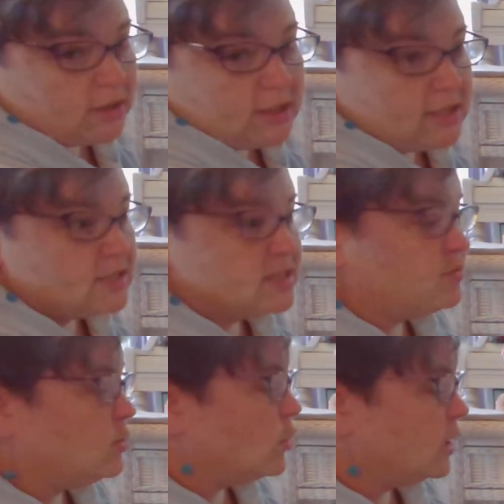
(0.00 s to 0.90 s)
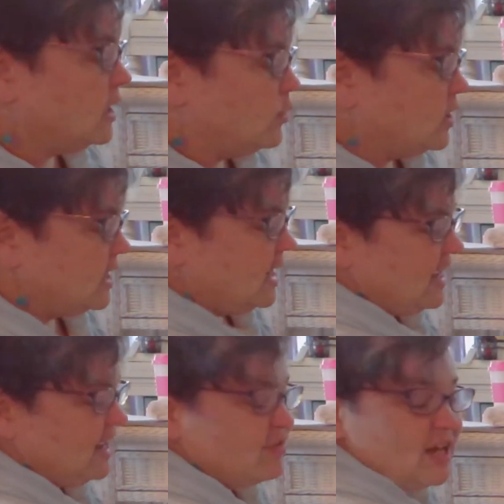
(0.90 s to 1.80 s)
kids have been working with.
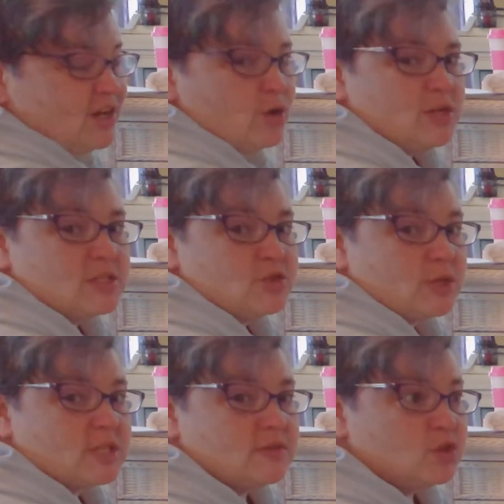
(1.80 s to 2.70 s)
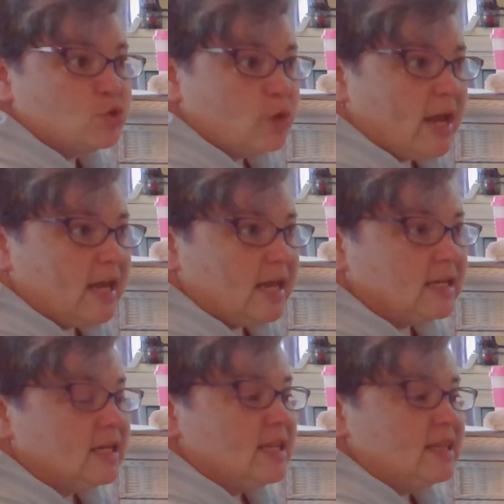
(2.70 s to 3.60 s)
If they know these tricks of the trade,
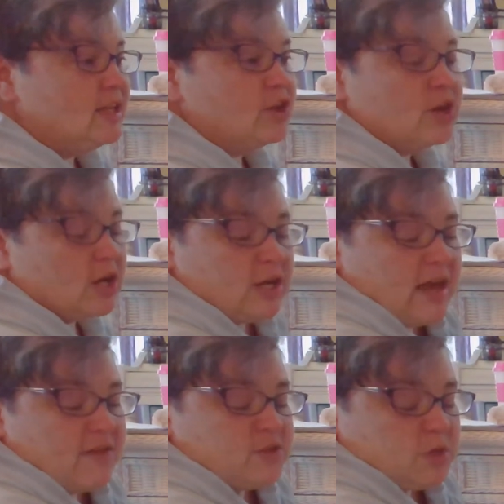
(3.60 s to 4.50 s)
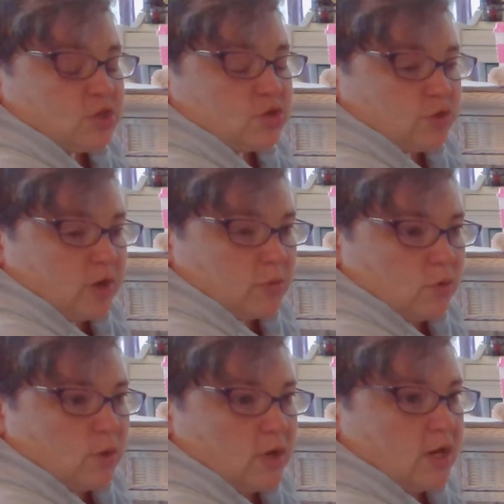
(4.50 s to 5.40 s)
then they're not going to have as much
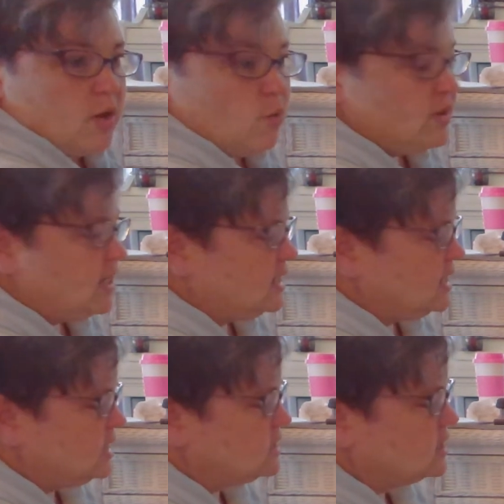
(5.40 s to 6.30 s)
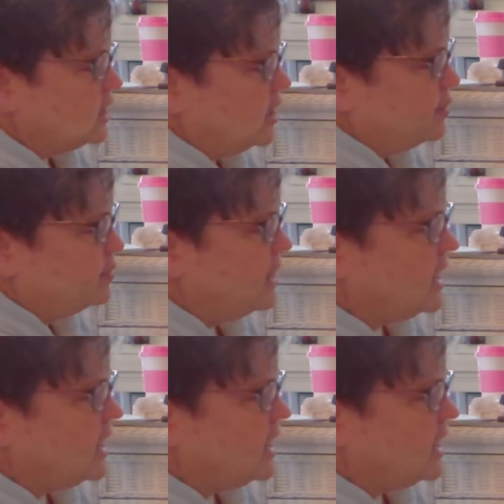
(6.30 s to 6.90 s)
trouble when they need to make